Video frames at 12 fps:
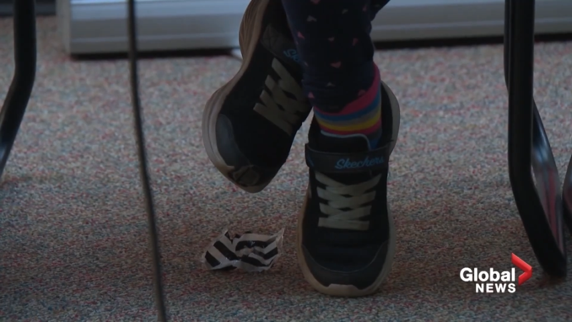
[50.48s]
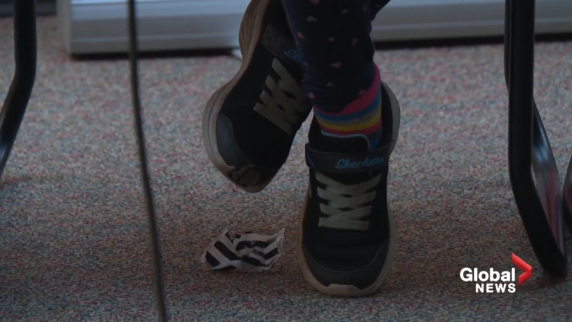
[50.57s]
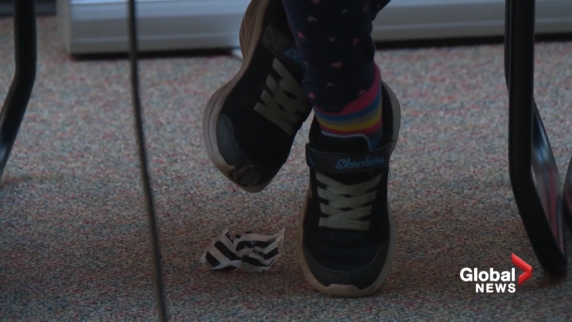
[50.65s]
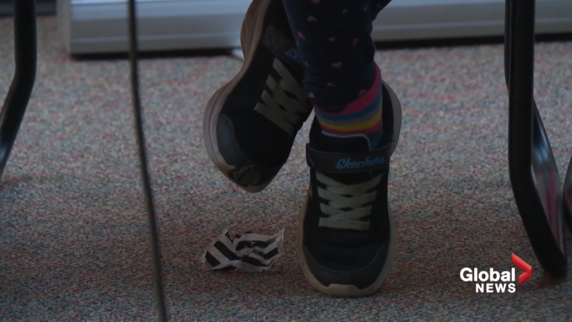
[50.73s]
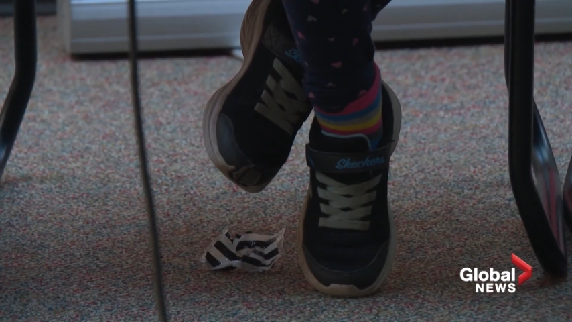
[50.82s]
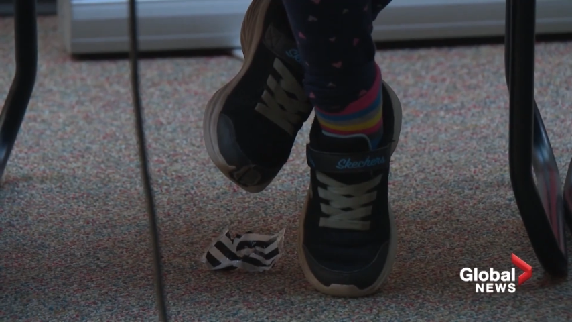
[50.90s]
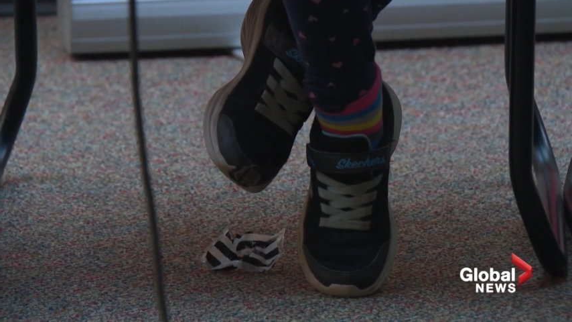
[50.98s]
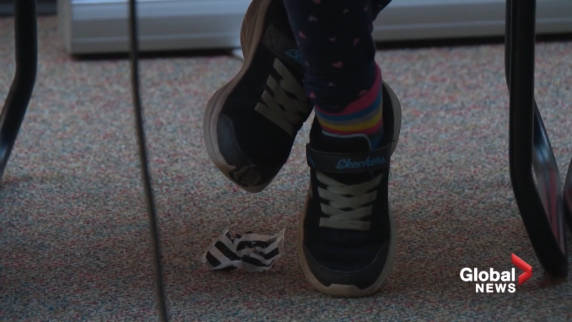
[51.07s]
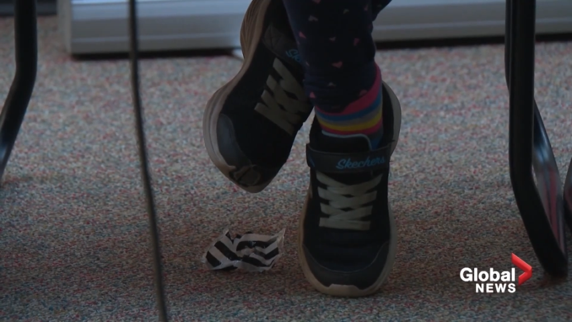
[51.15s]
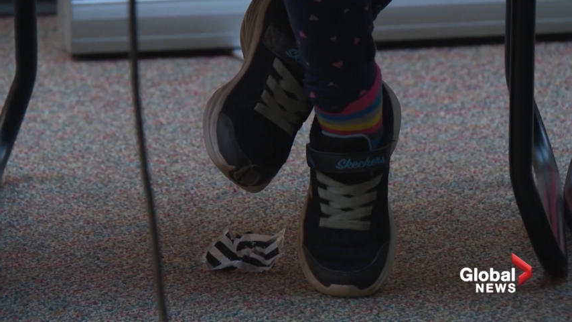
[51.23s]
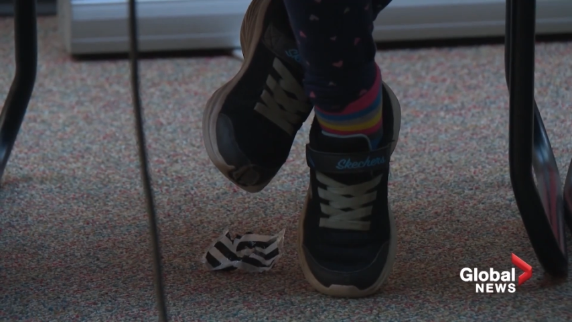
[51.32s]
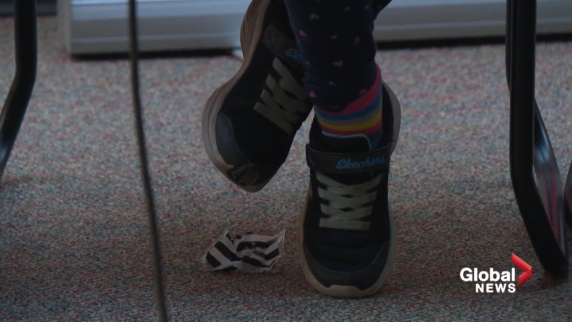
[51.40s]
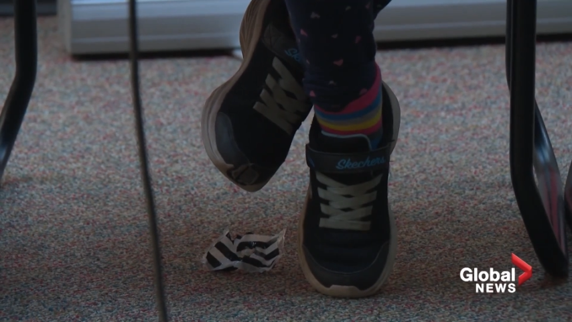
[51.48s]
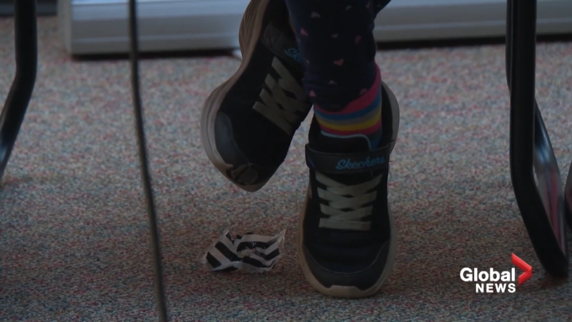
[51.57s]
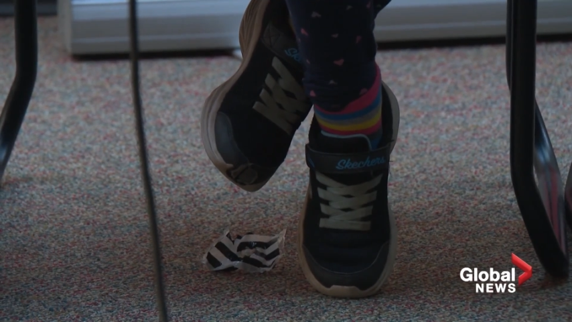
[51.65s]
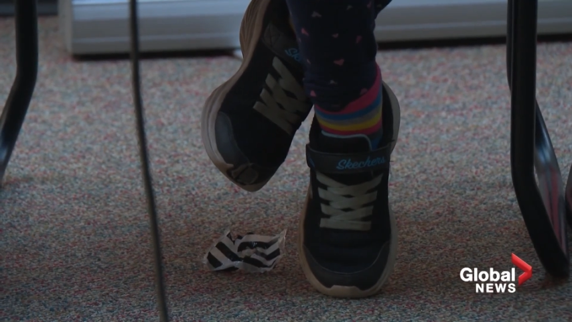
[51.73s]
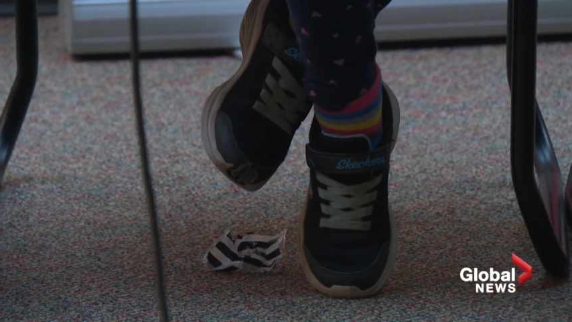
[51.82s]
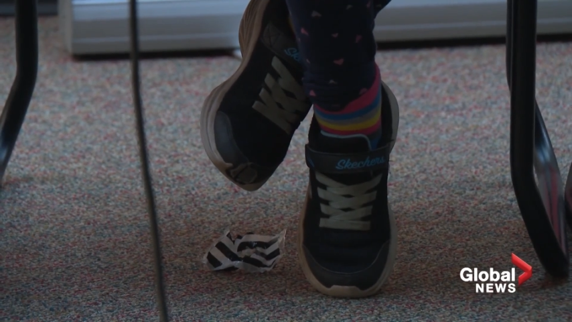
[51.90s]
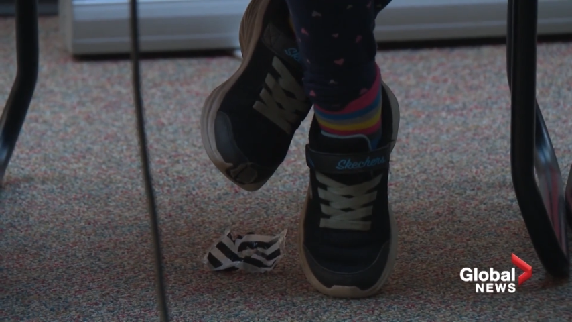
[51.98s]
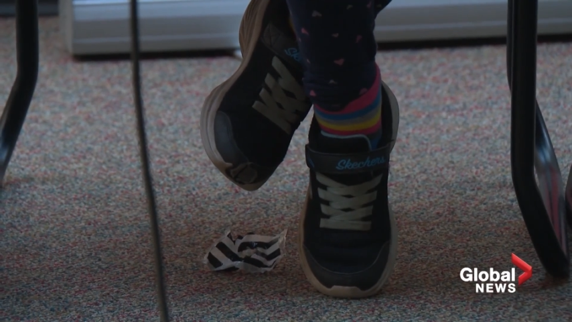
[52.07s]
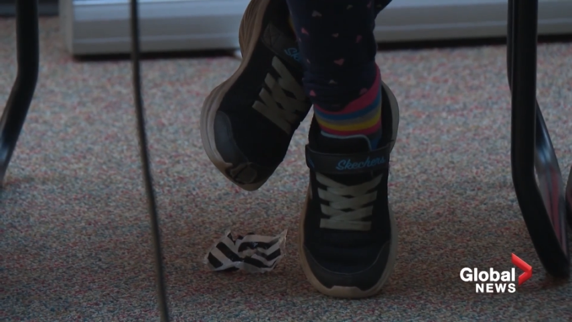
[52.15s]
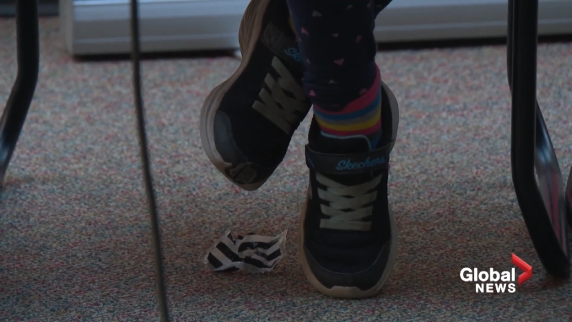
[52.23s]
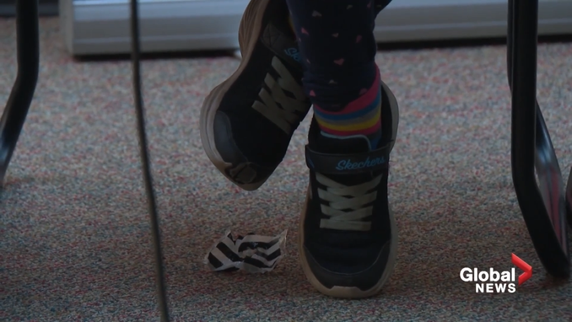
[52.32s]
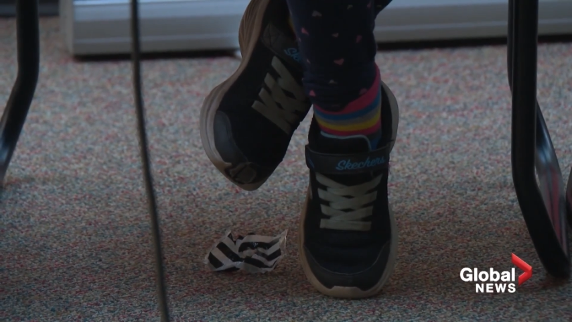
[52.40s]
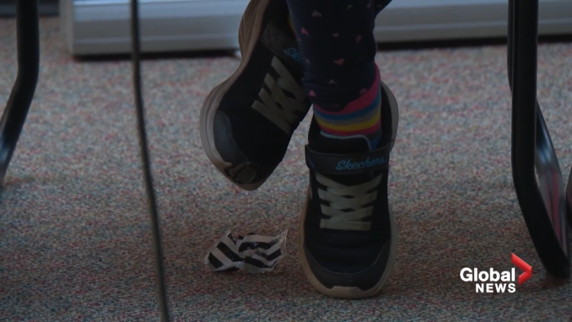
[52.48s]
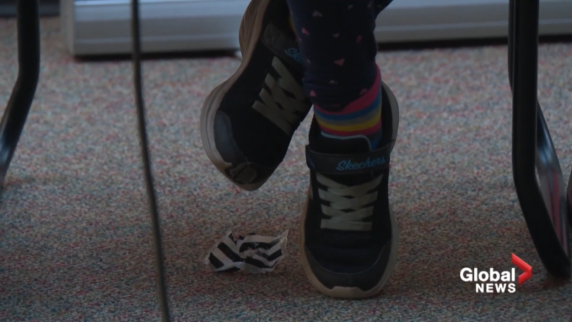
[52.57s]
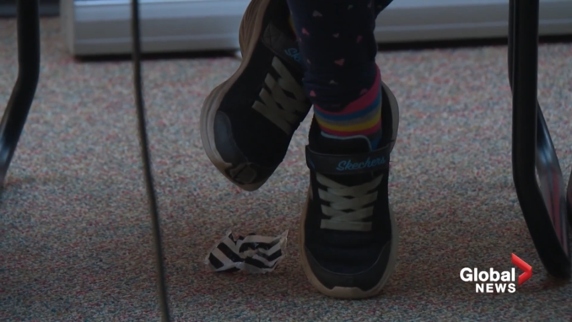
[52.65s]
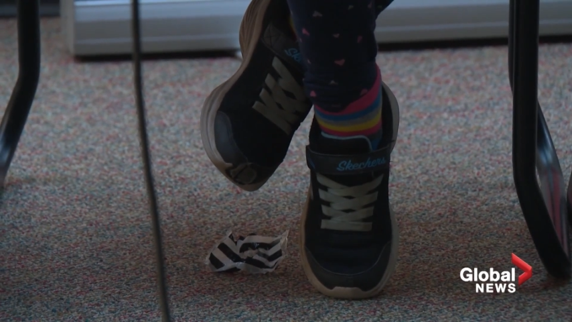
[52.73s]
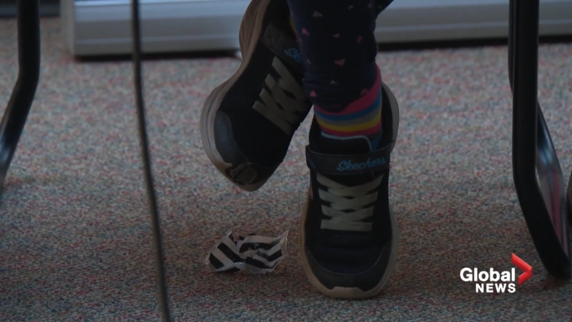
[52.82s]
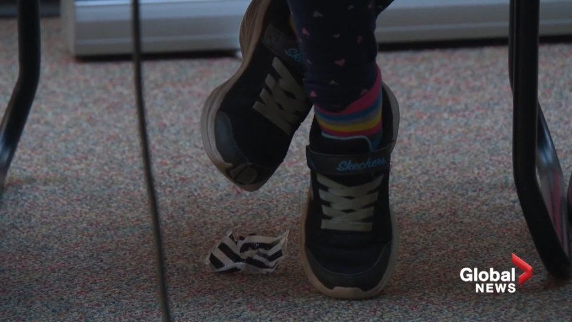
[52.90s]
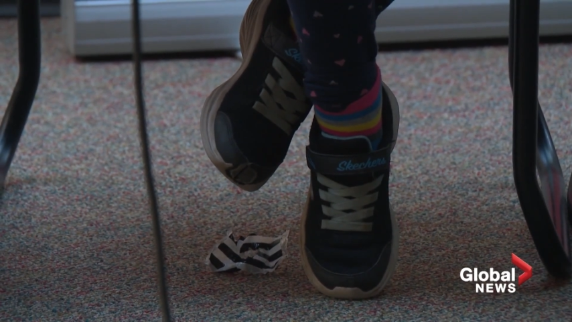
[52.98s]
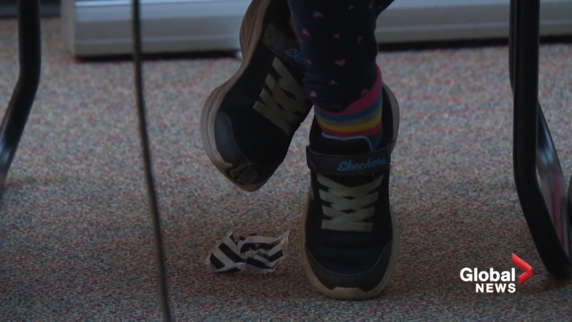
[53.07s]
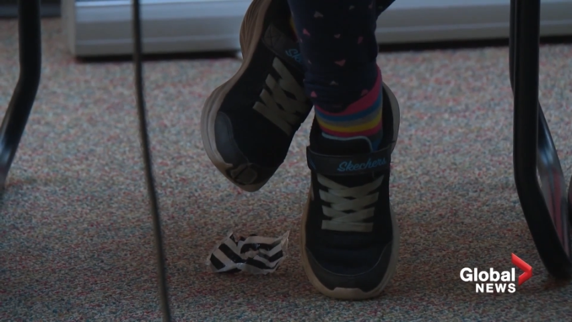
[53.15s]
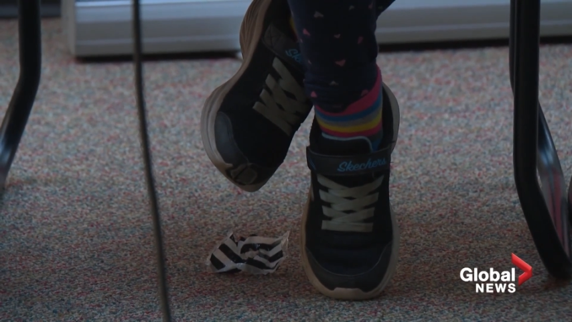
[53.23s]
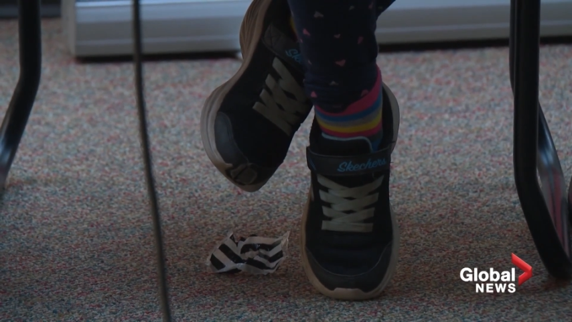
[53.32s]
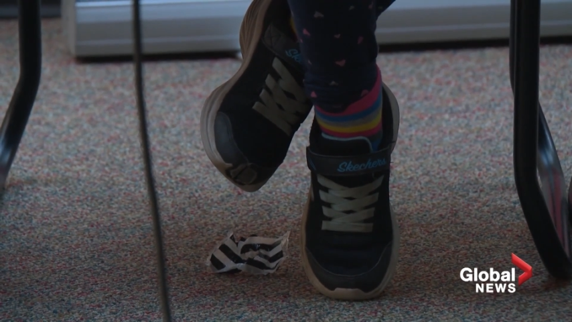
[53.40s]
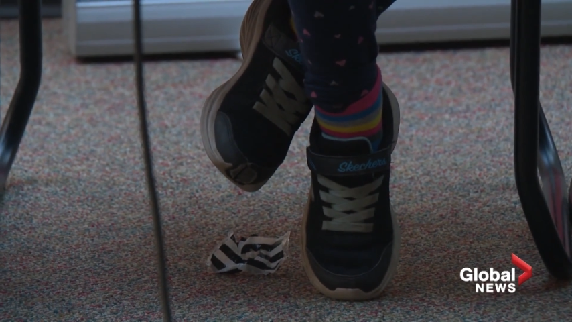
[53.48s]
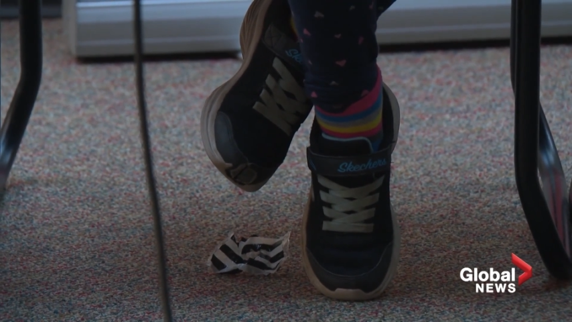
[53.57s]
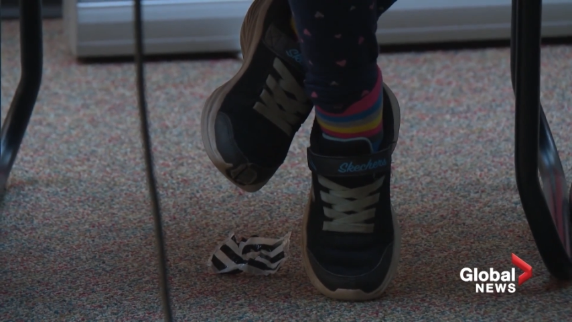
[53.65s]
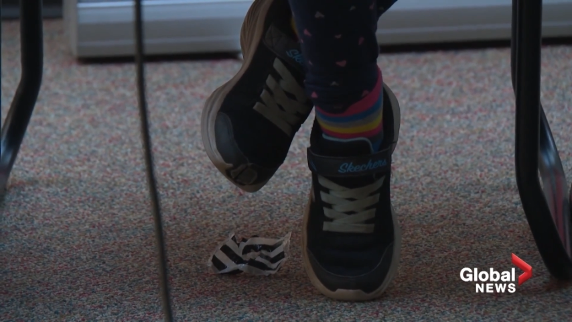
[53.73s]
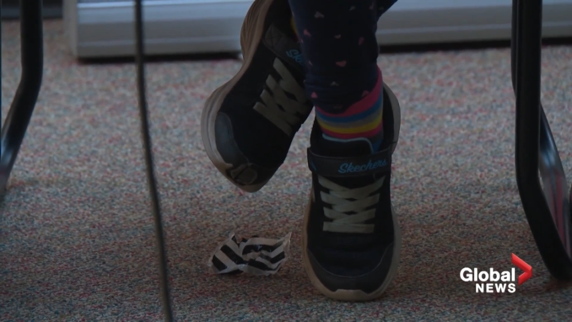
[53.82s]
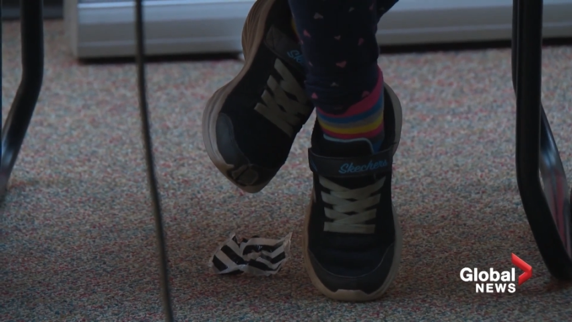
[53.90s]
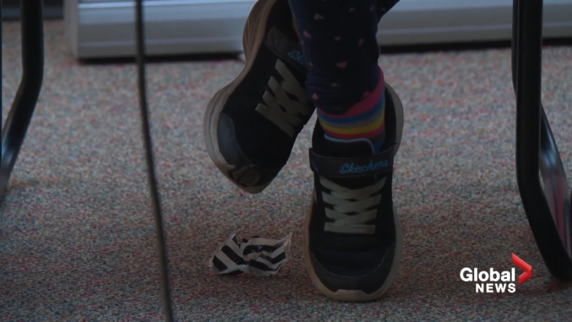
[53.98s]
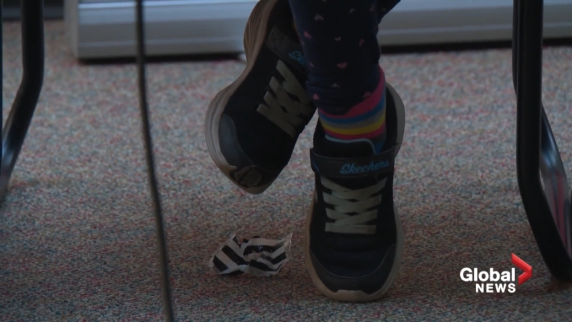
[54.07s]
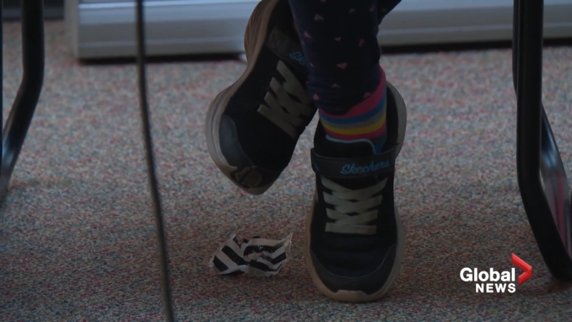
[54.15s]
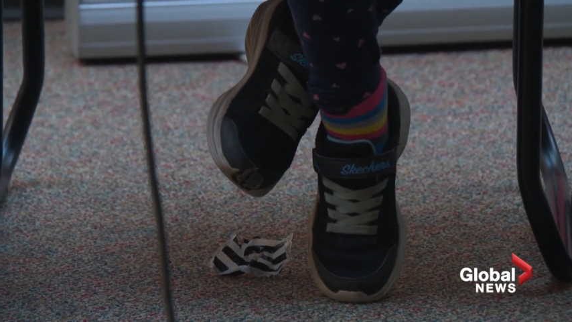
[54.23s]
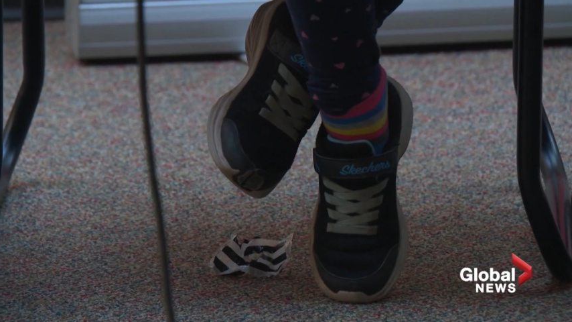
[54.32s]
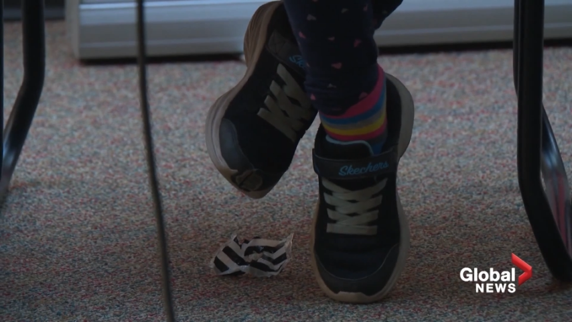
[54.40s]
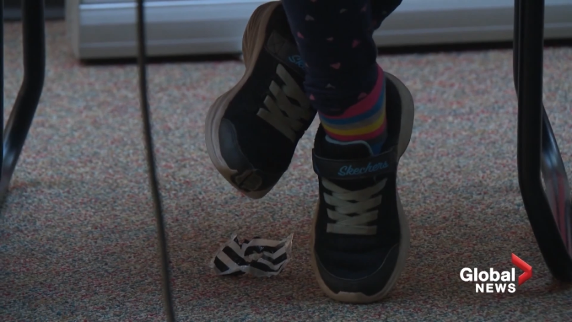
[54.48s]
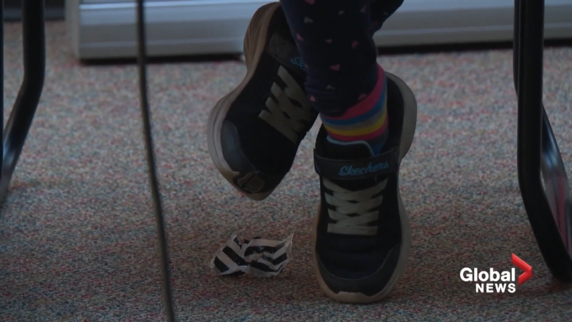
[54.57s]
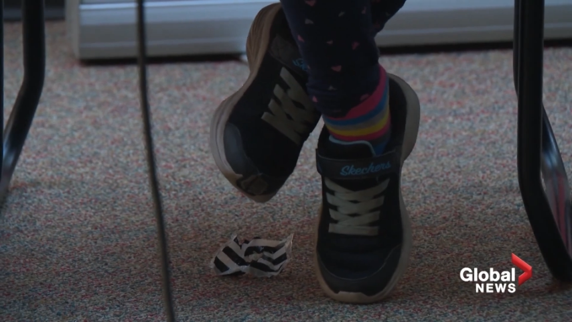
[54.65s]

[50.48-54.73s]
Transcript: [unreadable: no face in view]